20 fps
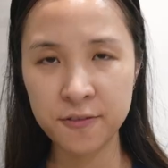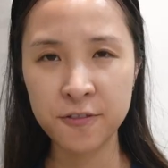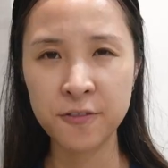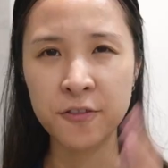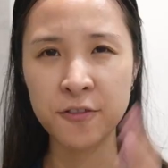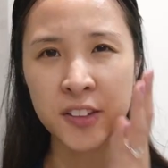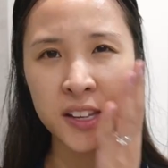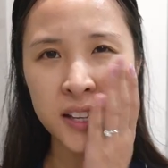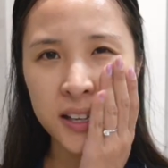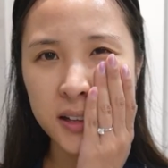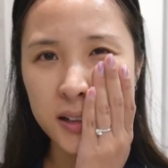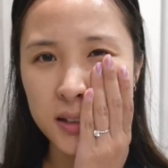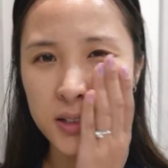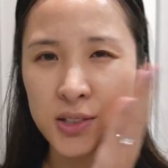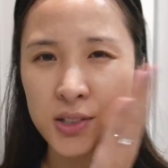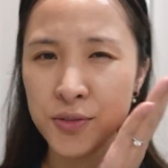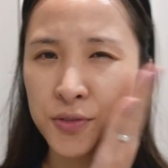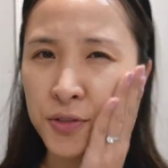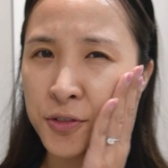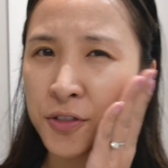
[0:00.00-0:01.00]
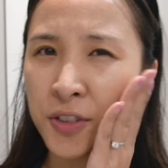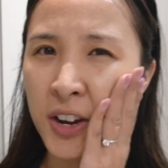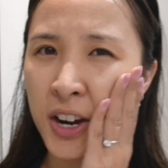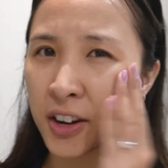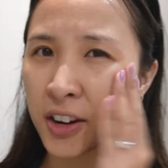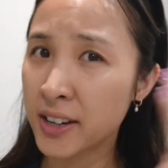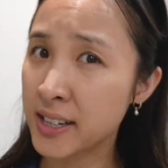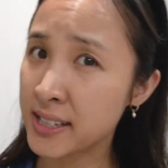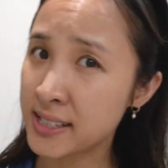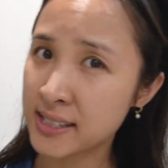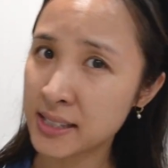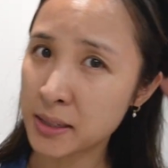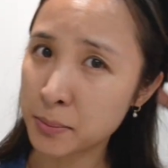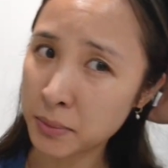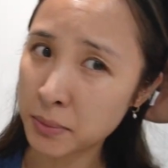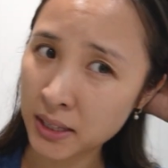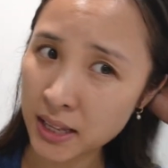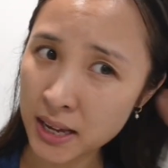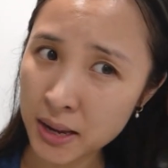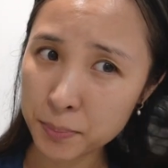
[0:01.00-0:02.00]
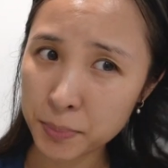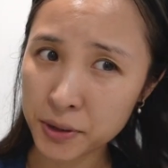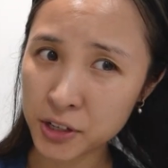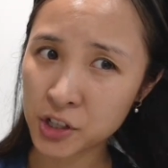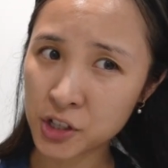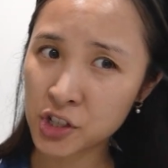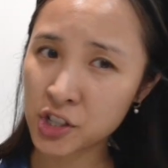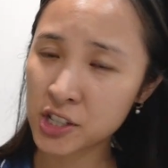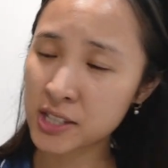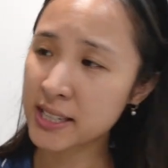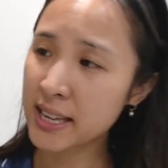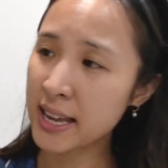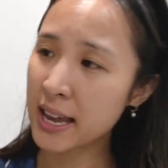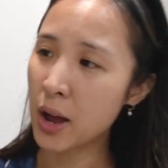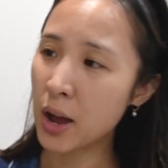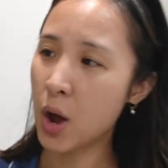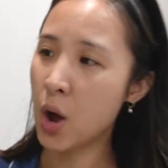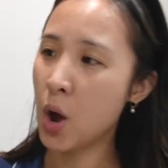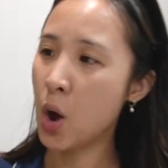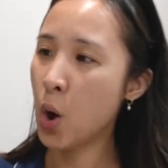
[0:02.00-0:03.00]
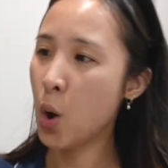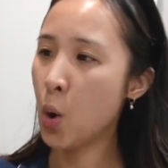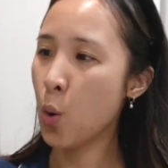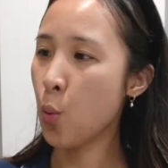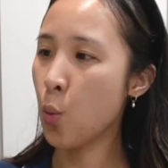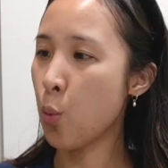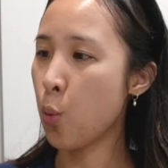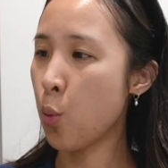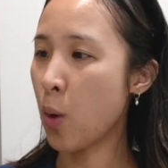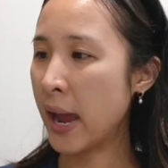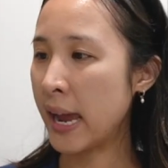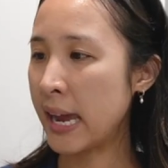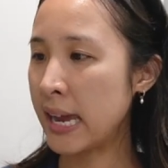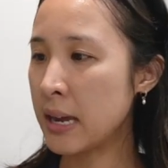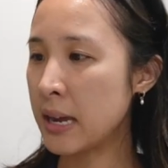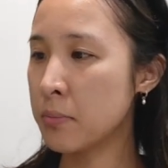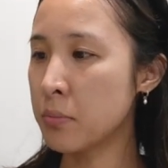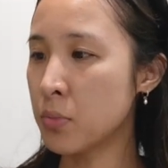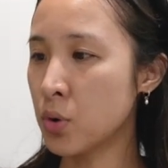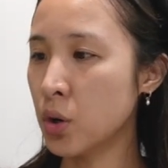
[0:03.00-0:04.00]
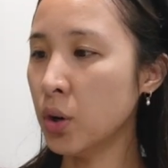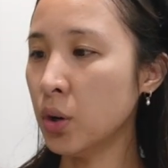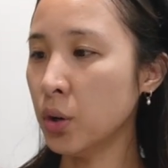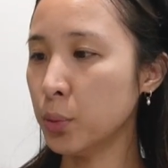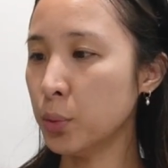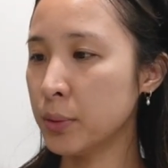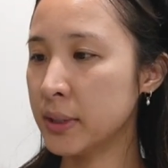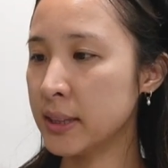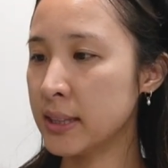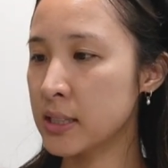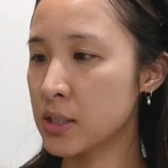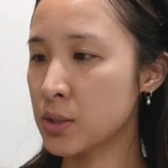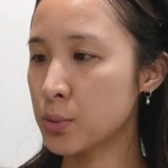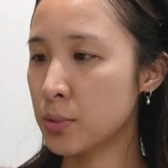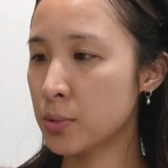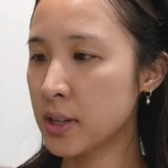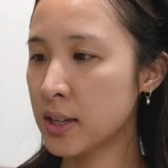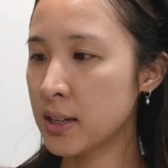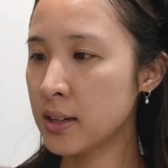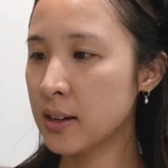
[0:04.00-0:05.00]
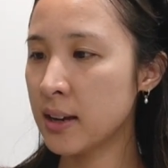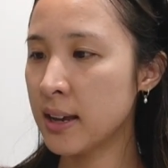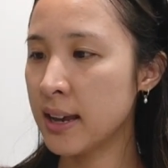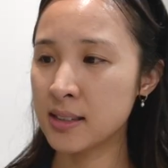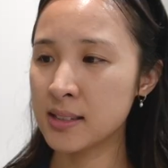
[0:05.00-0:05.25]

feels very similar, but you just get way more with this one.